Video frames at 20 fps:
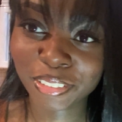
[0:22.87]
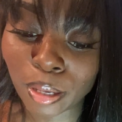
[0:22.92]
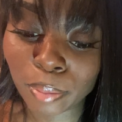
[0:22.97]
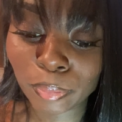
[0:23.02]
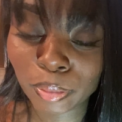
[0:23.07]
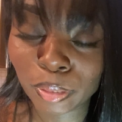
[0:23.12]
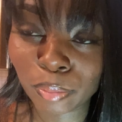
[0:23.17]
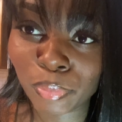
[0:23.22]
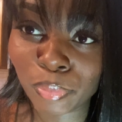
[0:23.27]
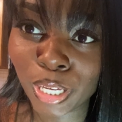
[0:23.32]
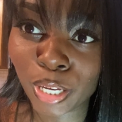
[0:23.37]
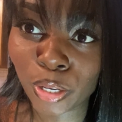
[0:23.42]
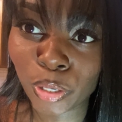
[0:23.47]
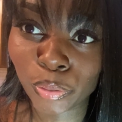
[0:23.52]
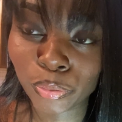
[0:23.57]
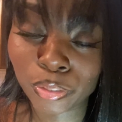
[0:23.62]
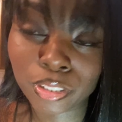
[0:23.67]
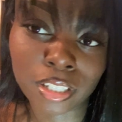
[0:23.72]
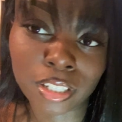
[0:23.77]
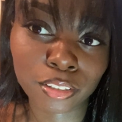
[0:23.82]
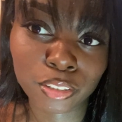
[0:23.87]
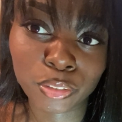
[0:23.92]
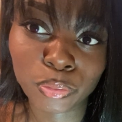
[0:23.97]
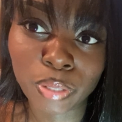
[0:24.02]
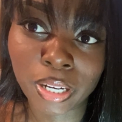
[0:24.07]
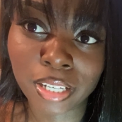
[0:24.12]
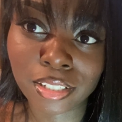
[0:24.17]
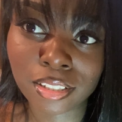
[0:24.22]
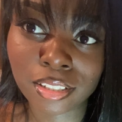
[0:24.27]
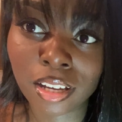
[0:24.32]
I'm gonna be here telling you
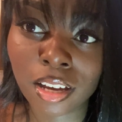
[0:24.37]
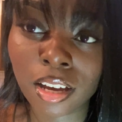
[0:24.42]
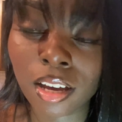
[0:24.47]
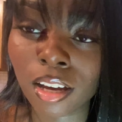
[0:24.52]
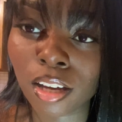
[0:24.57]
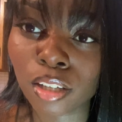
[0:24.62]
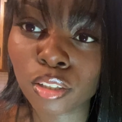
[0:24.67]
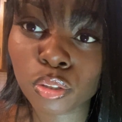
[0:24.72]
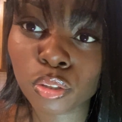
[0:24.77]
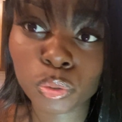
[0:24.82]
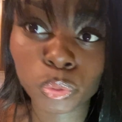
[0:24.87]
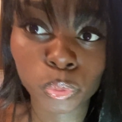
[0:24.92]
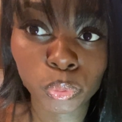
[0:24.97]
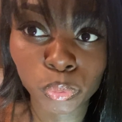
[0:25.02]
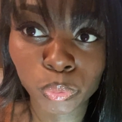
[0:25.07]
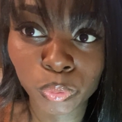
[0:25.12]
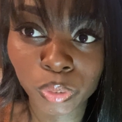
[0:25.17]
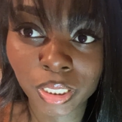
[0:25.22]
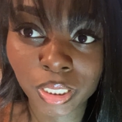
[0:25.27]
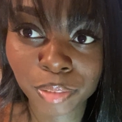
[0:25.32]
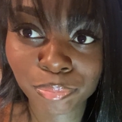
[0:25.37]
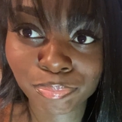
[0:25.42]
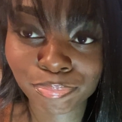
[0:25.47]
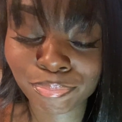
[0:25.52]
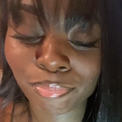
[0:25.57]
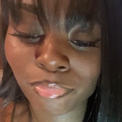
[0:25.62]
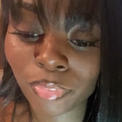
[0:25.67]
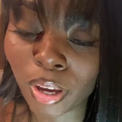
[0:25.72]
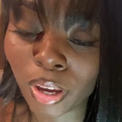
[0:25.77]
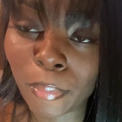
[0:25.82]
guys a story
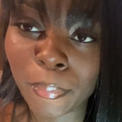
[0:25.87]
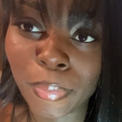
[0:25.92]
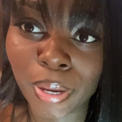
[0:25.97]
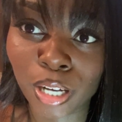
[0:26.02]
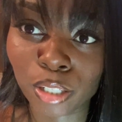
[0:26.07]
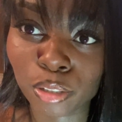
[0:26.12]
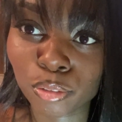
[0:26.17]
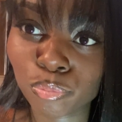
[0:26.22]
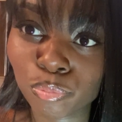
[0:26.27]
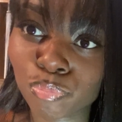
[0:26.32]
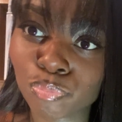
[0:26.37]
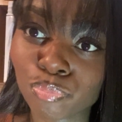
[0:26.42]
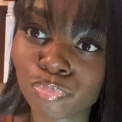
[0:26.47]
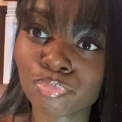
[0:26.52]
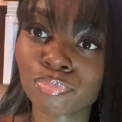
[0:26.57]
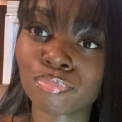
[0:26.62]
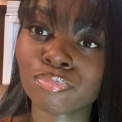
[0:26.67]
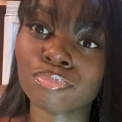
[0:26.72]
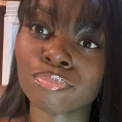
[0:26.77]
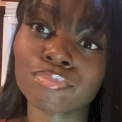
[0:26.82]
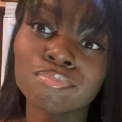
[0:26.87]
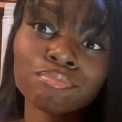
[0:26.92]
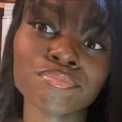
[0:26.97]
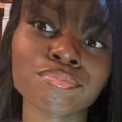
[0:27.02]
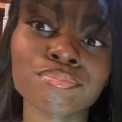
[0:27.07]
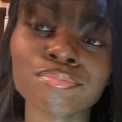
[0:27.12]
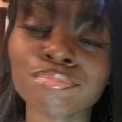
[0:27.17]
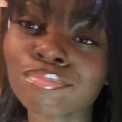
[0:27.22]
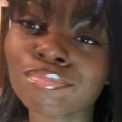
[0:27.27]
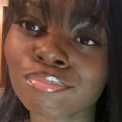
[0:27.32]
about,
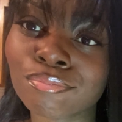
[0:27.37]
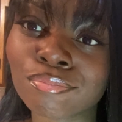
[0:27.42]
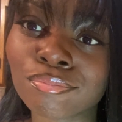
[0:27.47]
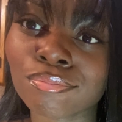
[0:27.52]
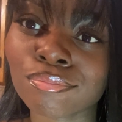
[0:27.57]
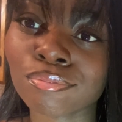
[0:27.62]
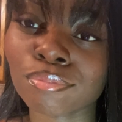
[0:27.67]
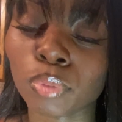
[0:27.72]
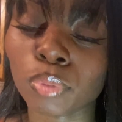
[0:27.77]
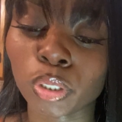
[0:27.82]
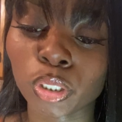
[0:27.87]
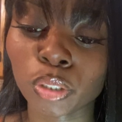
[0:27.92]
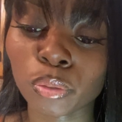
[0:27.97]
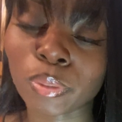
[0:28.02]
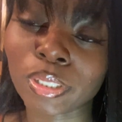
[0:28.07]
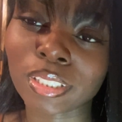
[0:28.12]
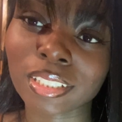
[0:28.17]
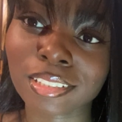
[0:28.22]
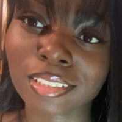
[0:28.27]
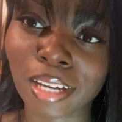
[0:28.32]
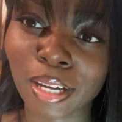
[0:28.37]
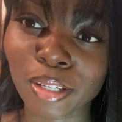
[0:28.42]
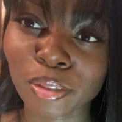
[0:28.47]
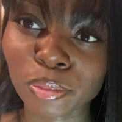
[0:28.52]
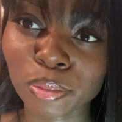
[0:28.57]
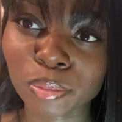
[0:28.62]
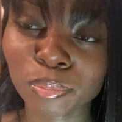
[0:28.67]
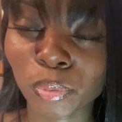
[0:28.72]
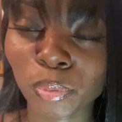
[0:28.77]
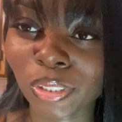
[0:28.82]
well, you read the
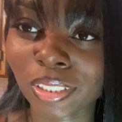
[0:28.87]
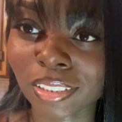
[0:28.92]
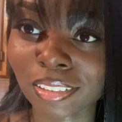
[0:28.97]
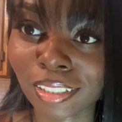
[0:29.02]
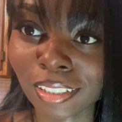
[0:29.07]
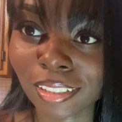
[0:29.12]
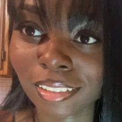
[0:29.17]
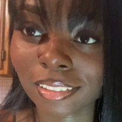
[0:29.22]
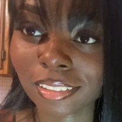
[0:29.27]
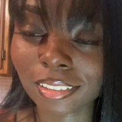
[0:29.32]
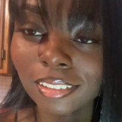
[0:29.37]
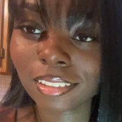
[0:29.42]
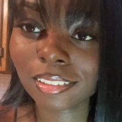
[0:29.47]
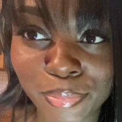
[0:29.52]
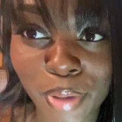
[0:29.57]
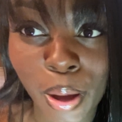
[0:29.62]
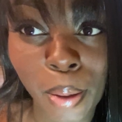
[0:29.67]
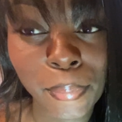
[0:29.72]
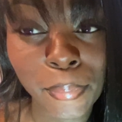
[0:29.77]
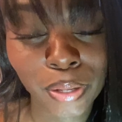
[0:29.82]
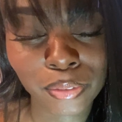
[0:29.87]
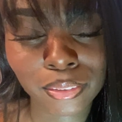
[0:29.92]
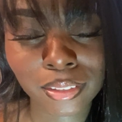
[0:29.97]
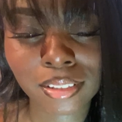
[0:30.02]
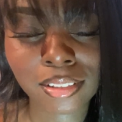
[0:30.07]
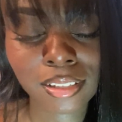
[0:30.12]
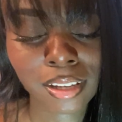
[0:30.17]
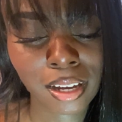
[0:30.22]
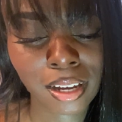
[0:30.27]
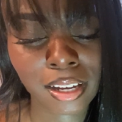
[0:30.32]
title more than likely, about the
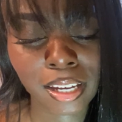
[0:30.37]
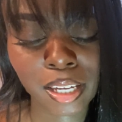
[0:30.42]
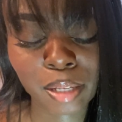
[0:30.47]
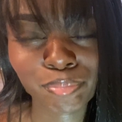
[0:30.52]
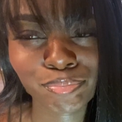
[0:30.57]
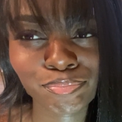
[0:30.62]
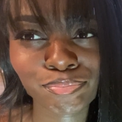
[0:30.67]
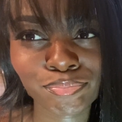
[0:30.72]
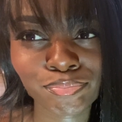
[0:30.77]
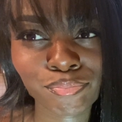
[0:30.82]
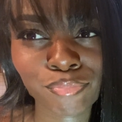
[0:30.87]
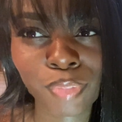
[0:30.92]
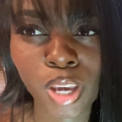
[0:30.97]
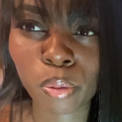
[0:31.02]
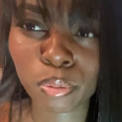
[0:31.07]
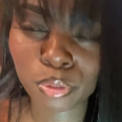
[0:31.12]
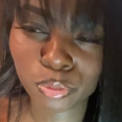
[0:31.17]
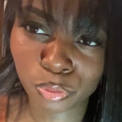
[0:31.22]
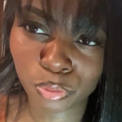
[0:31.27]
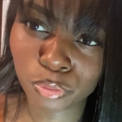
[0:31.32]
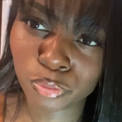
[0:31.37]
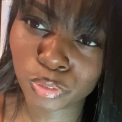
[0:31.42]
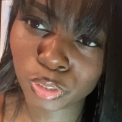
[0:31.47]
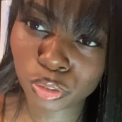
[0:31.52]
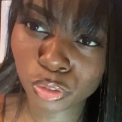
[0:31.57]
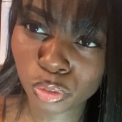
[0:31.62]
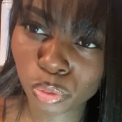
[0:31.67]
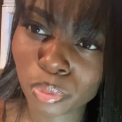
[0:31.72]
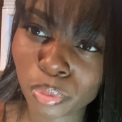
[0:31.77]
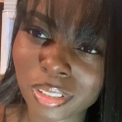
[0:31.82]
time I was referred
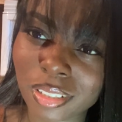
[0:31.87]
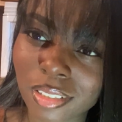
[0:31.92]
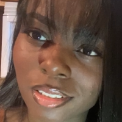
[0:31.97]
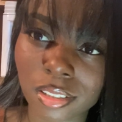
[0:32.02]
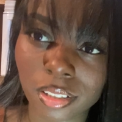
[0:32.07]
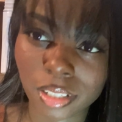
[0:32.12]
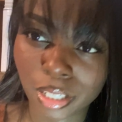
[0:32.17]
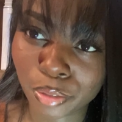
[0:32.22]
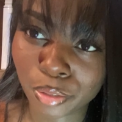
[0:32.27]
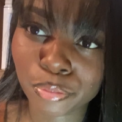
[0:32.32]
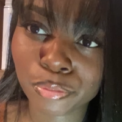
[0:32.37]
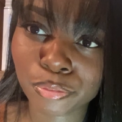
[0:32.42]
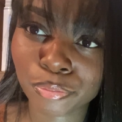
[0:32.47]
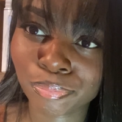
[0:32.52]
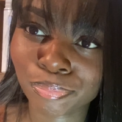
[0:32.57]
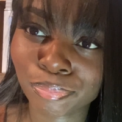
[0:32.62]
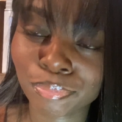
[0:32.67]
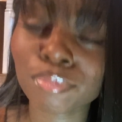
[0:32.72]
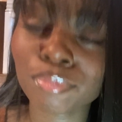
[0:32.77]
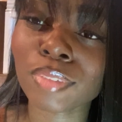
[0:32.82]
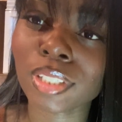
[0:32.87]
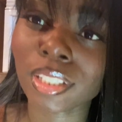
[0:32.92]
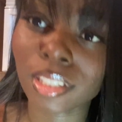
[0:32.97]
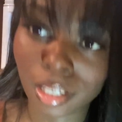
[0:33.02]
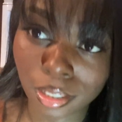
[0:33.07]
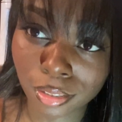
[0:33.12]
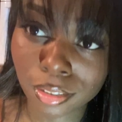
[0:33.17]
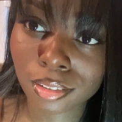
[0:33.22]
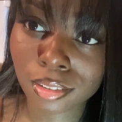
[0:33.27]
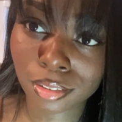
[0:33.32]
to as a slave.
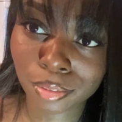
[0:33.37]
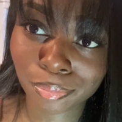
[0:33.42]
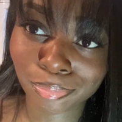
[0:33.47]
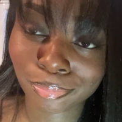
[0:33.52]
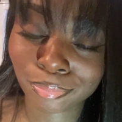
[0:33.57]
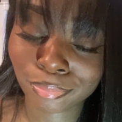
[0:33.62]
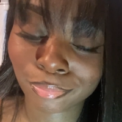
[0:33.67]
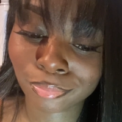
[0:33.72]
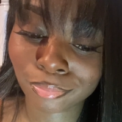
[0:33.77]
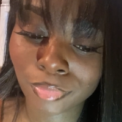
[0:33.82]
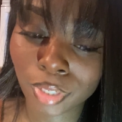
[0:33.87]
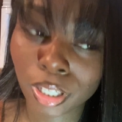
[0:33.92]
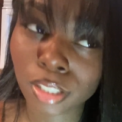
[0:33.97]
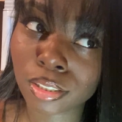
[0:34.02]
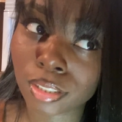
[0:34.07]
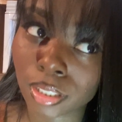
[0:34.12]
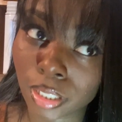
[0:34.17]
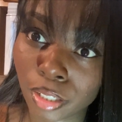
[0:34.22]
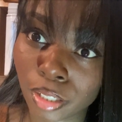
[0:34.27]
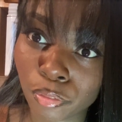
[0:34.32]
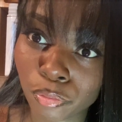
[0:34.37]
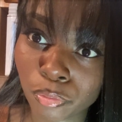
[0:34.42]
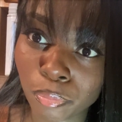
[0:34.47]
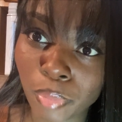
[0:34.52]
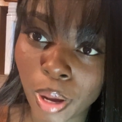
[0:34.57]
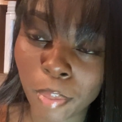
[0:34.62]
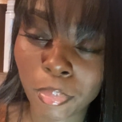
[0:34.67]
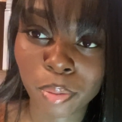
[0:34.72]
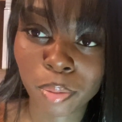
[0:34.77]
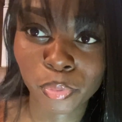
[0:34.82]
Yes, a slave by
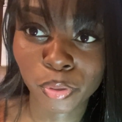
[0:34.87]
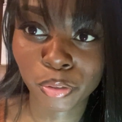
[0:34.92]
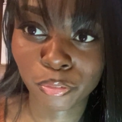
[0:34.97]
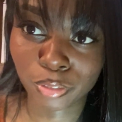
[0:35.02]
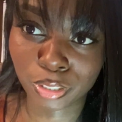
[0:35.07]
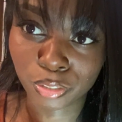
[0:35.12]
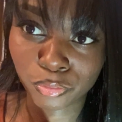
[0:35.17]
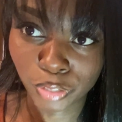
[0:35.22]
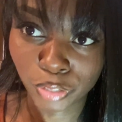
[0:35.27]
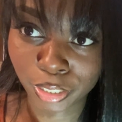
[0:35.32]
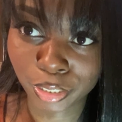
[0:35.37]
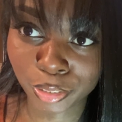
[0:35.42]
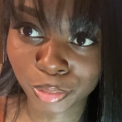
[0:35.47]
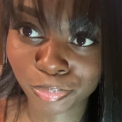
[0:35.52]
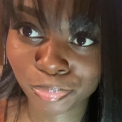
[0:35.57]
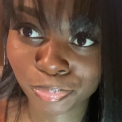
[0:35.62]
my boyfriend's friend.